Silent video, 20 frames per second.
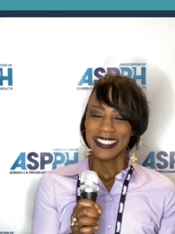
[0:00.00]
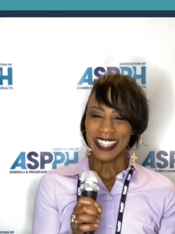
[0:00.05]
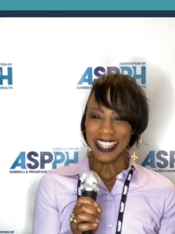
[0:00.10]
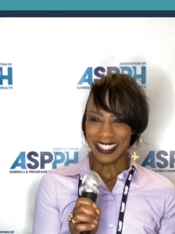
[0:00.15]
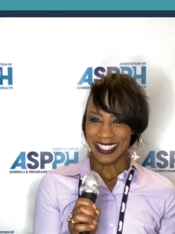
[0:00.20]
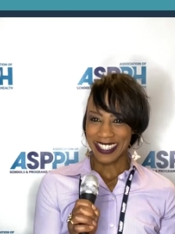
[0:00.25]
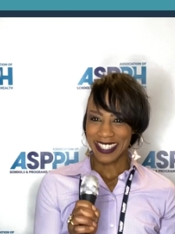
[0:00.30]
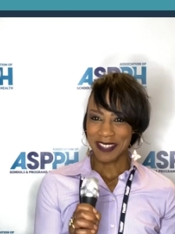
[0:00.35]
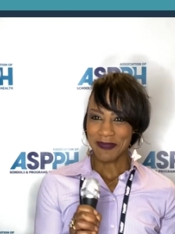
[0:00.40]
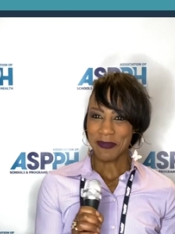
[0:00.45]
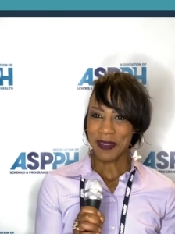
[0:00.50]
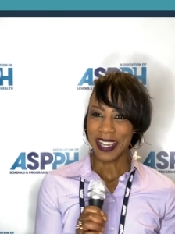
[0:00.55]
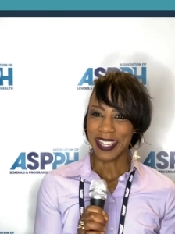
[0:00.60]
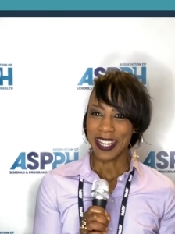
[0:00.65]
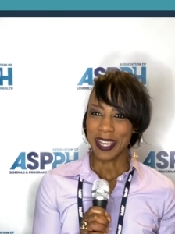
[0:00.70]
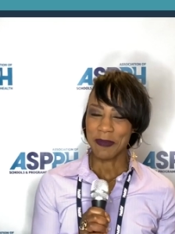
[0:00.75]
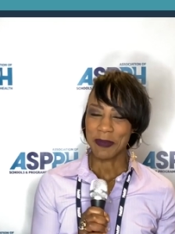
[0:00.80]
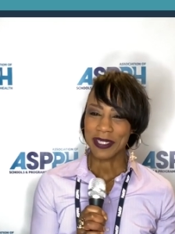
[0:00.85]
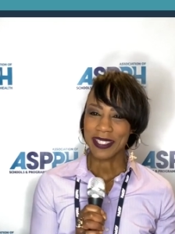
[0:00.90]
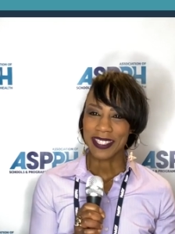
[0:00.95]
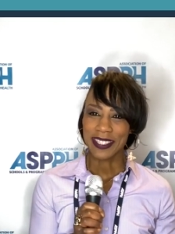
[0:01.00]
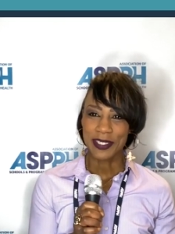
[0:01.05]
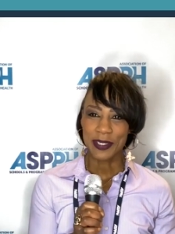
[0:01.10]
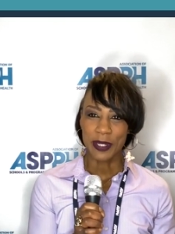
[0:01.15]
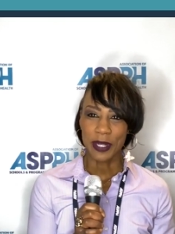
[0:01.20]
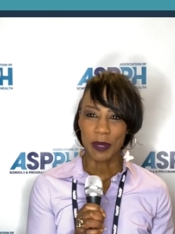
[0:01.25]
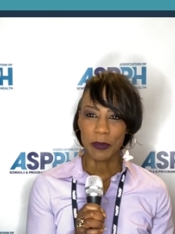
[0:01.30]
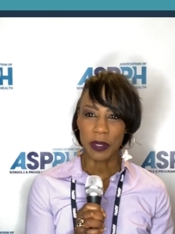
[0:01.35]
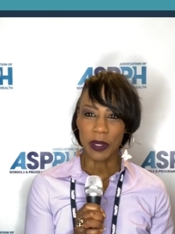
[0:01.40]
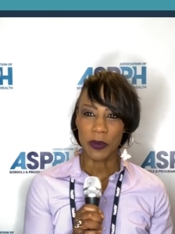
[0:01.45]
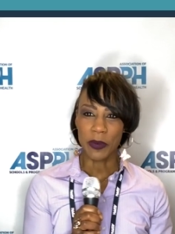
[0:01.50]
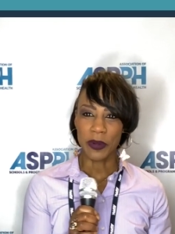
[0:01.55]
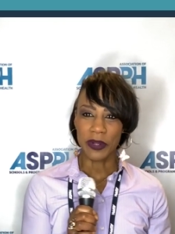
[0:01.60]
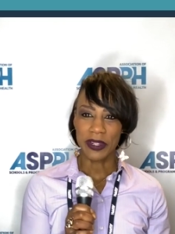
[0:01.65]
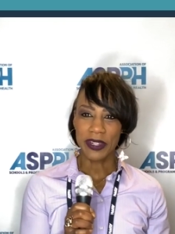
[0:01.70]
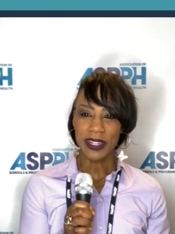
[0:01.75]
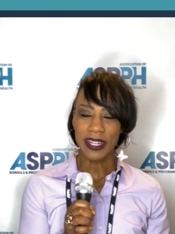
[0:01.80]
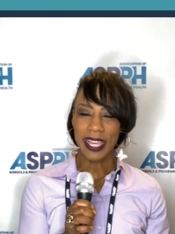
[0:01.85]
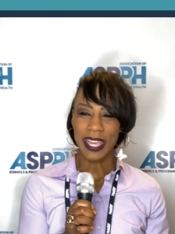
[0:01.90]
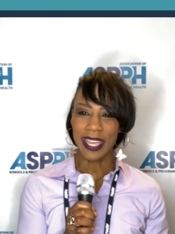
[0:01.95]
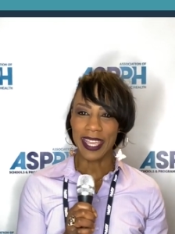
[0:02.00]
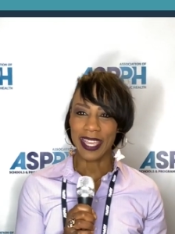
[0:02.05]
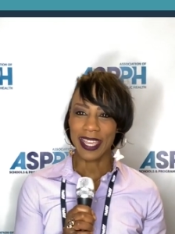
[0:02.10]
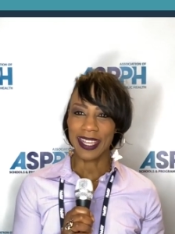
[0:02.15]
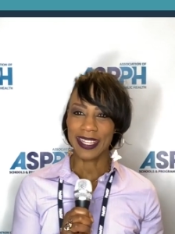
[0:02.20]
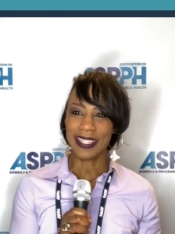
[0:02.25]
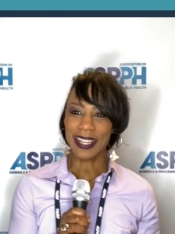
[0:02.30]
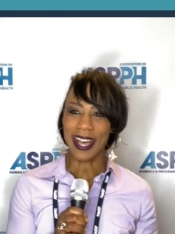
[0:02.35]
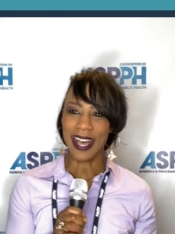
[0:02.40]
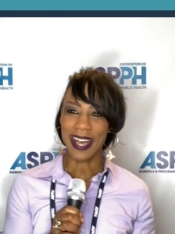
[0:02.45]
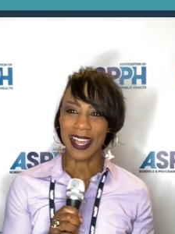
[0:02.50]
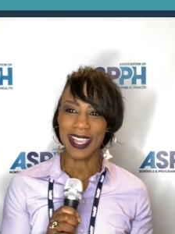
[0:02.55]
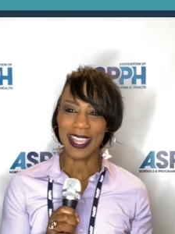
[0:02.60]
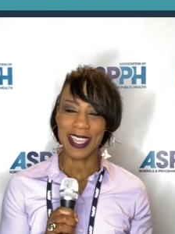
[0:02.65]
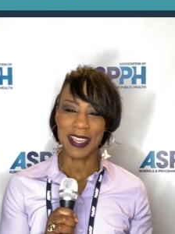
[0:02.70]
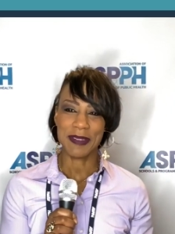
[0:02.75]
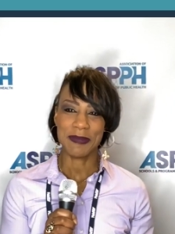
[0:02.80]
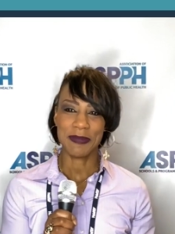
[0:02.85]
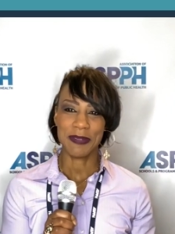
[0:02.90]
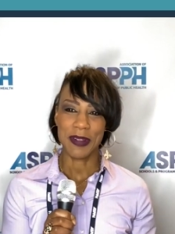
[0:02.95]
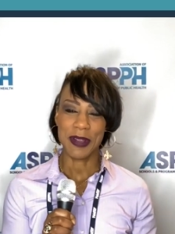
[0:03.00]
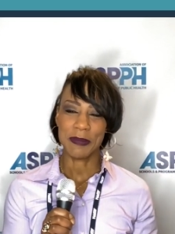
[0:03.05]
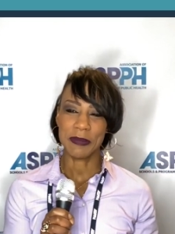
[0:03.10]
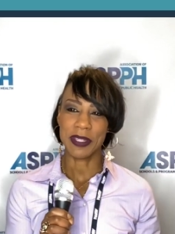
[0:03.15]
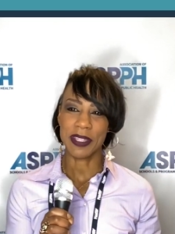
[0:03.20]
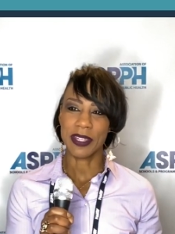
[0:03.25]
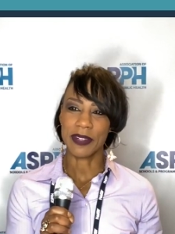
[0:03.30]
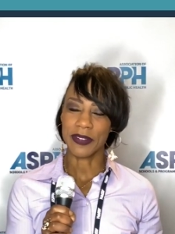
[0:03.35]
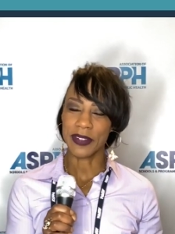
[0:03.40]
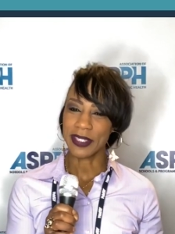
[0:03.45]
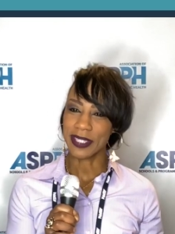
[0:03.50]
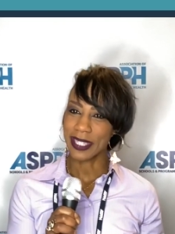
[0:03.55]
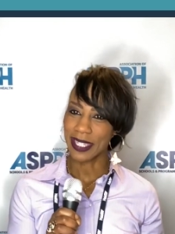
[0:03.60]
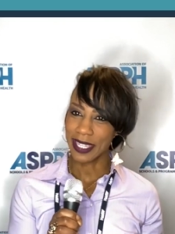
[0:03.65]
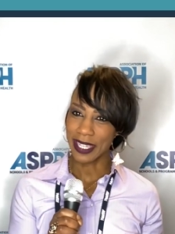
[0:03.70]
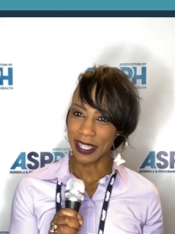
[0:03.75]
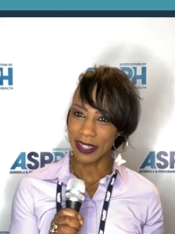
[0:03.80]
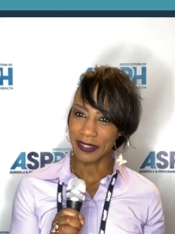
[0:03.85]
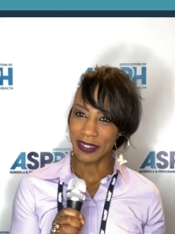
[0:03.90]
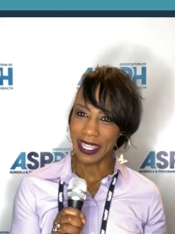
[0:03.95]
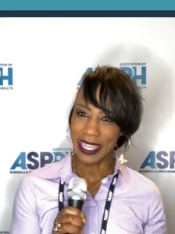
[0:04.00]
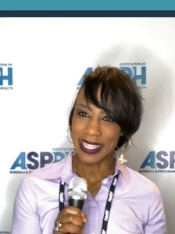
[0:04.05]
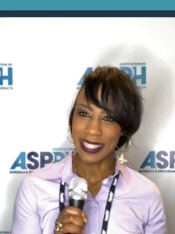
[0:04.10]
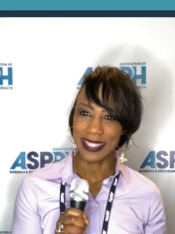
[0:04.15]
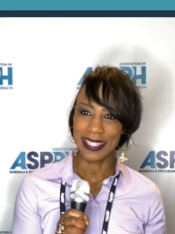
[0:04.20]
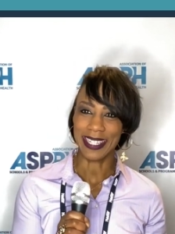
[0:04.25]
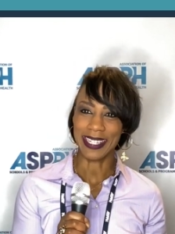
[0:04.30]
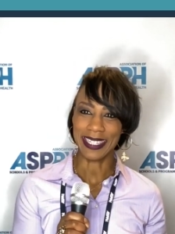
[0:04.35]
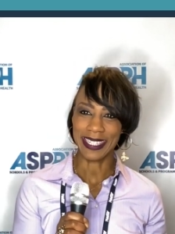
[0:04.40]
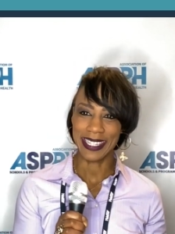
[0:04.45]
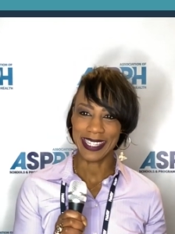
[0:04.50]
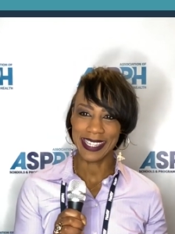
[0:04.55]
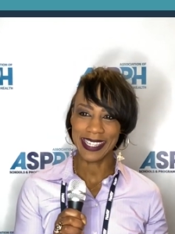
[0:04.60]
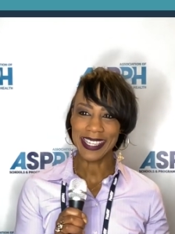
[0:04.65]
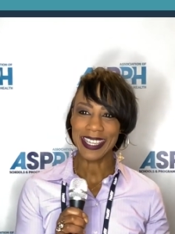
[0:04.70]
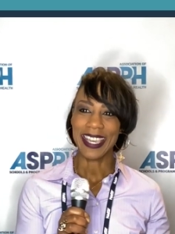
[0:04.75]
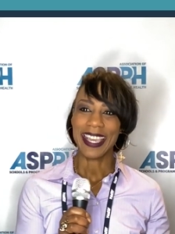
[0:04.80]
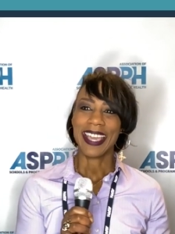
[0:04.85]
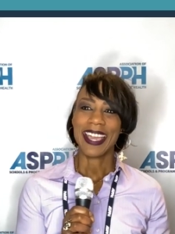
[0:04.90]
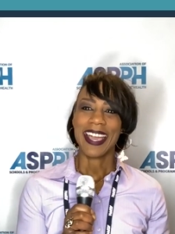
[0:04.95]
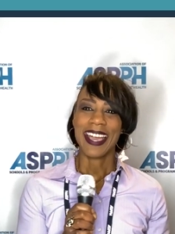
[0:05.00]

Yes, my name is Catrell McWhorter, and I am from the University of Kentucky